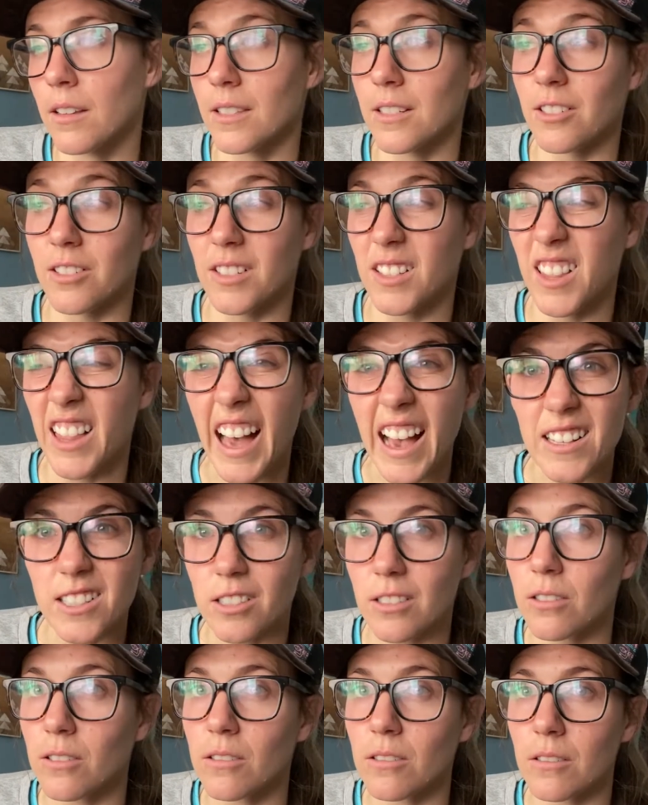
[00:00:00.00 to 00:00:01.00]

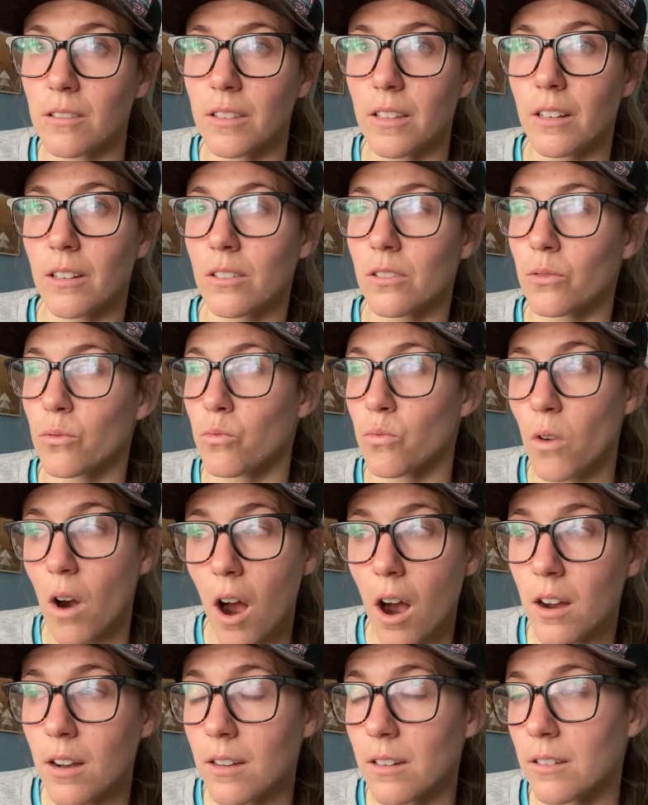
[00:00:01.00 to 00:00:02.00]
classical, there's
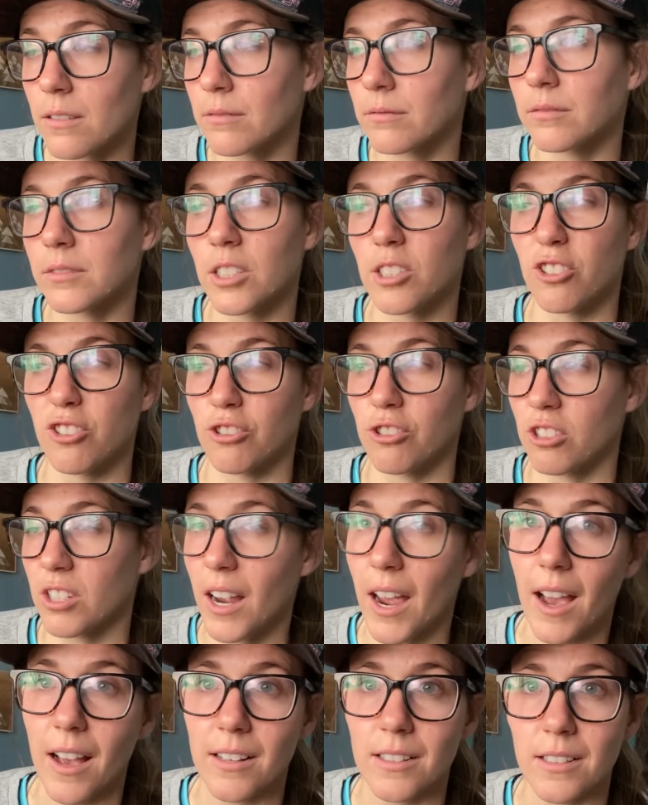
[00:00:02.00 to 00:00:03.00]
rock, there's
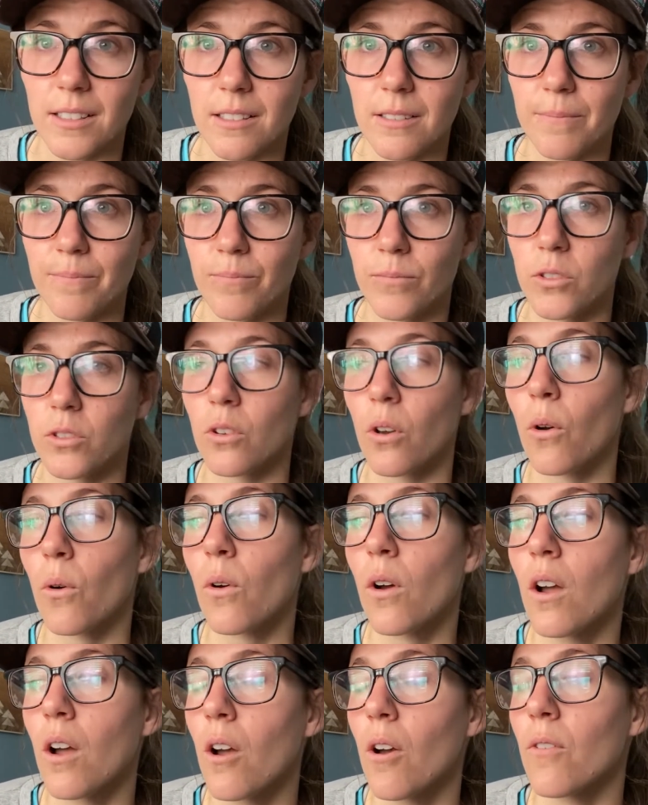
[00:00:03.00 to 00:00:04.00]
jazz.
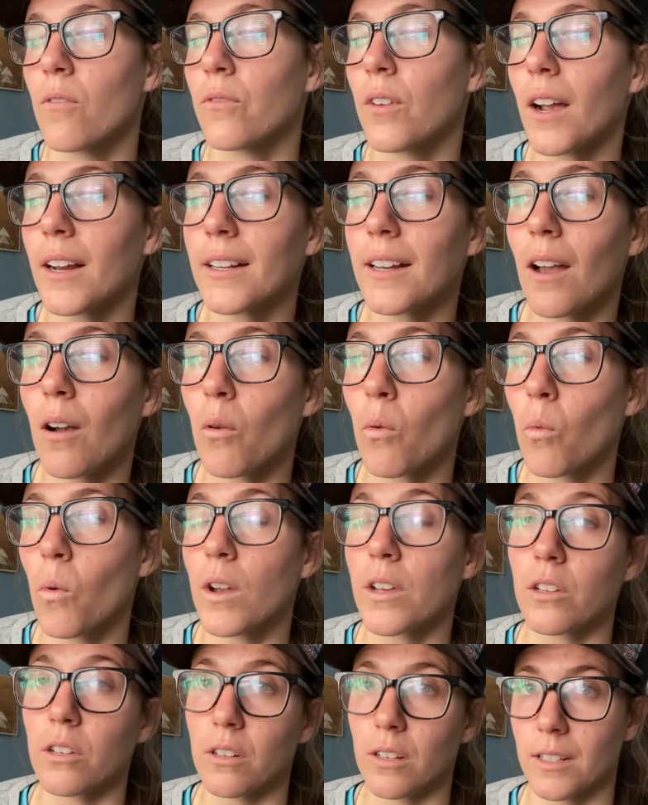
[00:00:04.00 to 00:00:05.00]
So find out
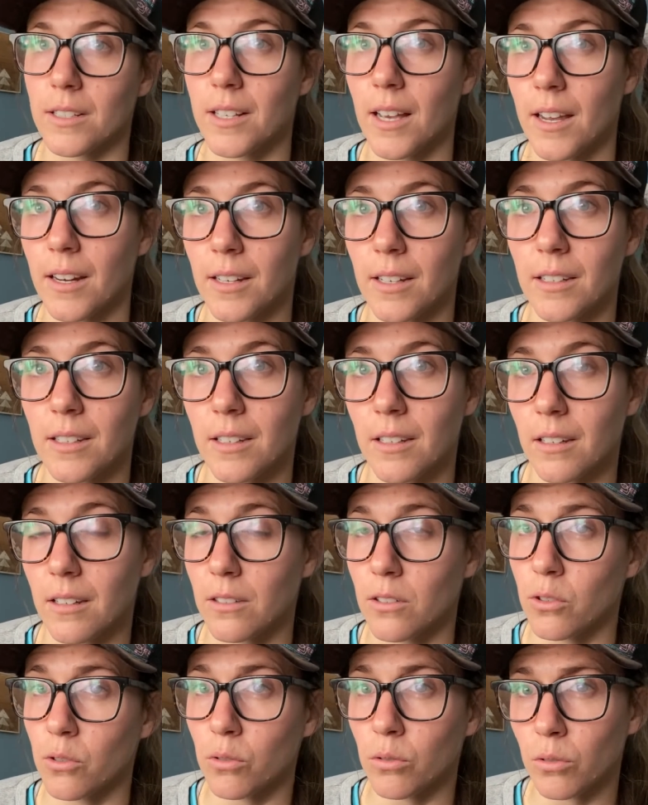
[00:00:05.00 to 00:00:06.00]
what you're excited
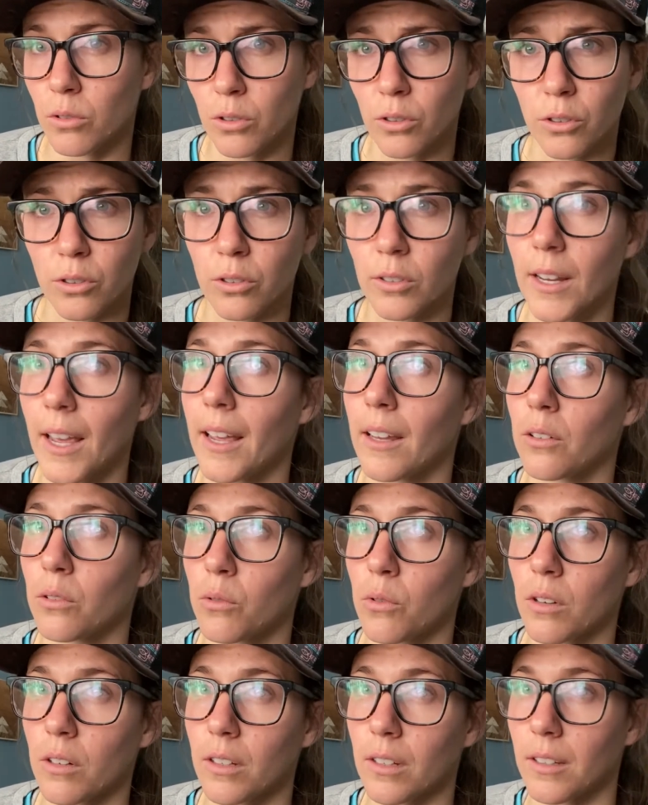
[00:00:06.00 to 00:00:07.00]
to learn and
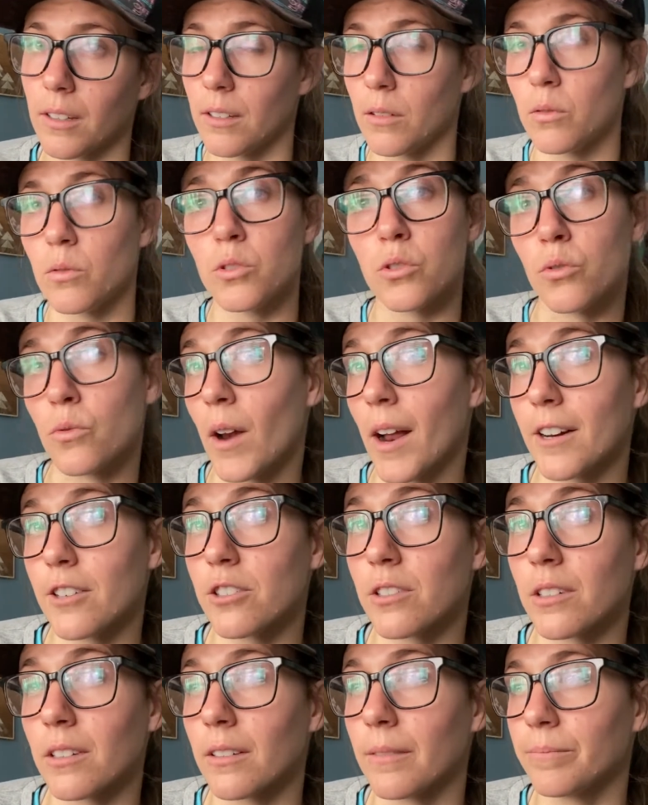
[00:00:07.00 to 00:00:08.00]
or
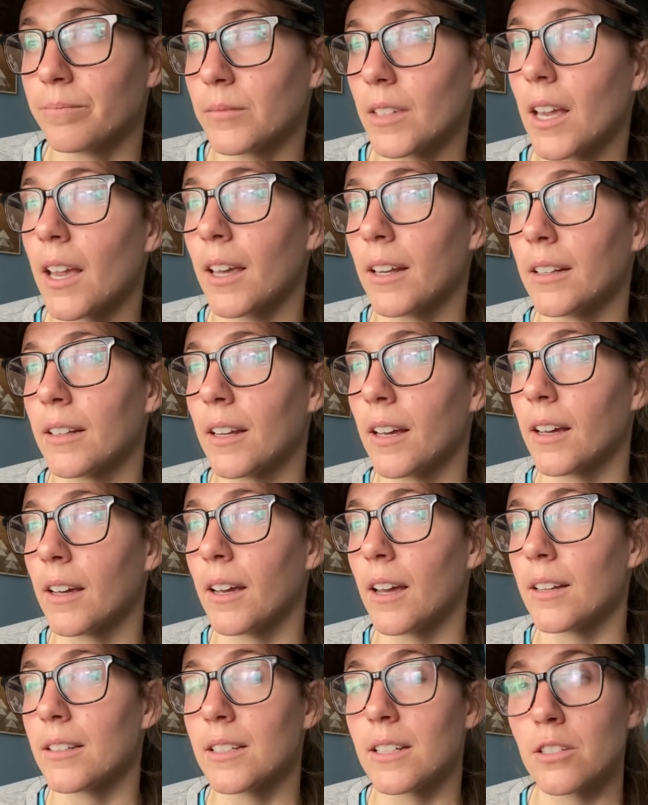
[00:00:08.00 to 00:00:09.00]
direction, and
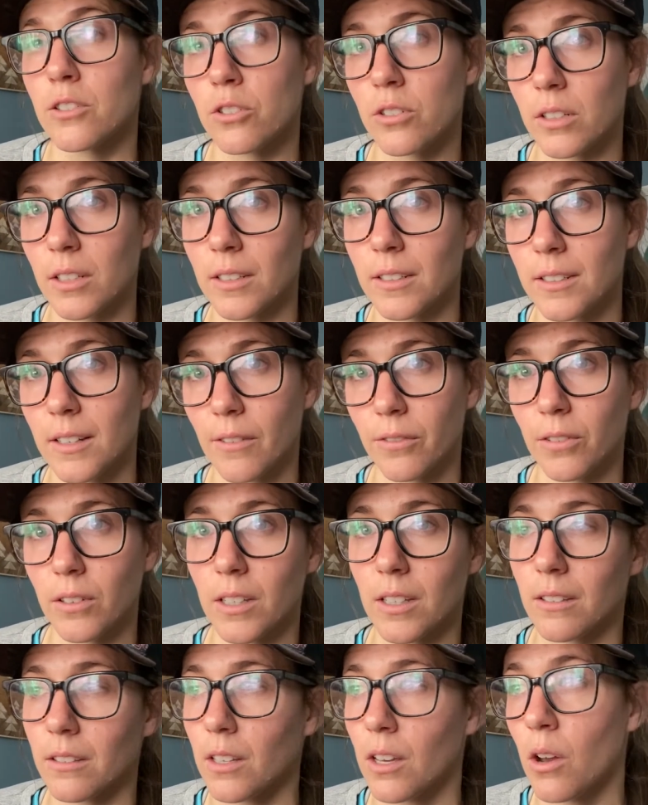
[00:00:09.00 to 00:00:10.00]
a teacher can
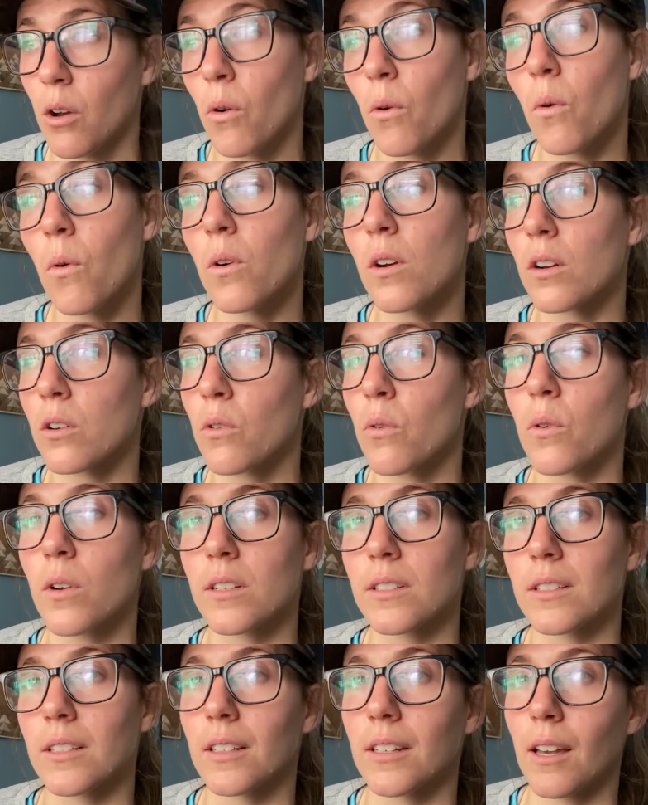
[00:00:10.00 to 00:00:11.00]
definitely, or a
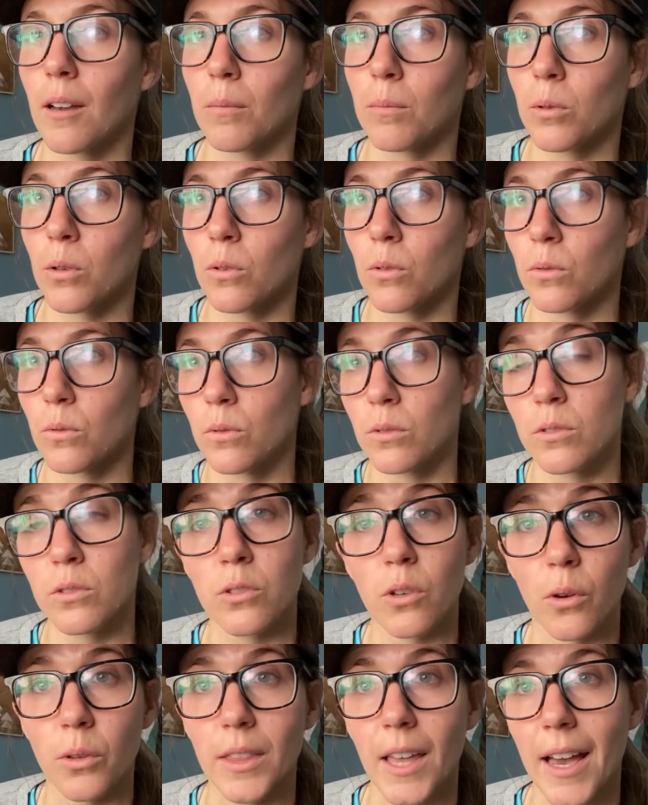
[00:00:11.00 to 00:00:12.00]
course can help you
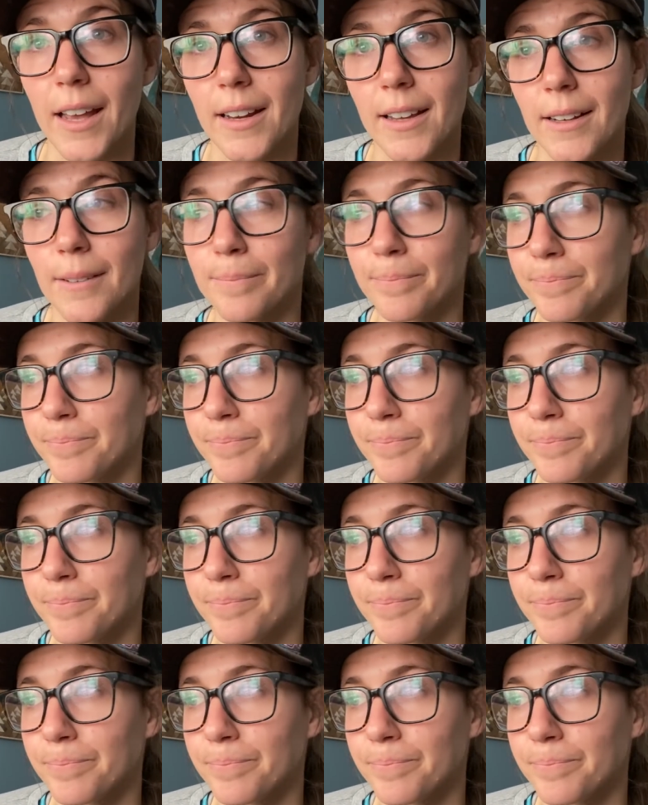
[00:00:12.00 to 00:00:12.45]
zone that in.